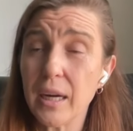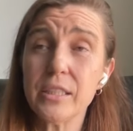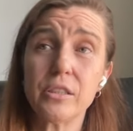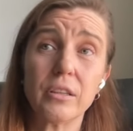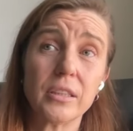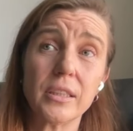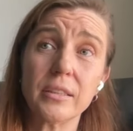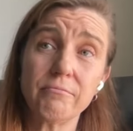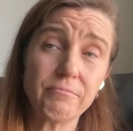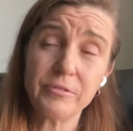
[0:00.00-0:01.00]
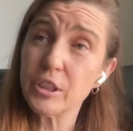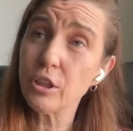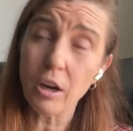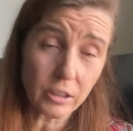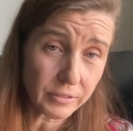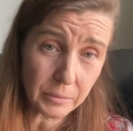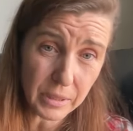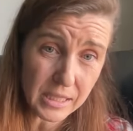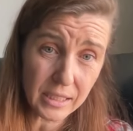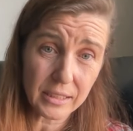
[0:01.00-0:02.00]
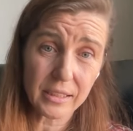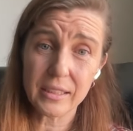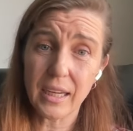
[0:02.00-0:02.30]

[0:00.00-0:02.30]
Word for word: I started a photography business.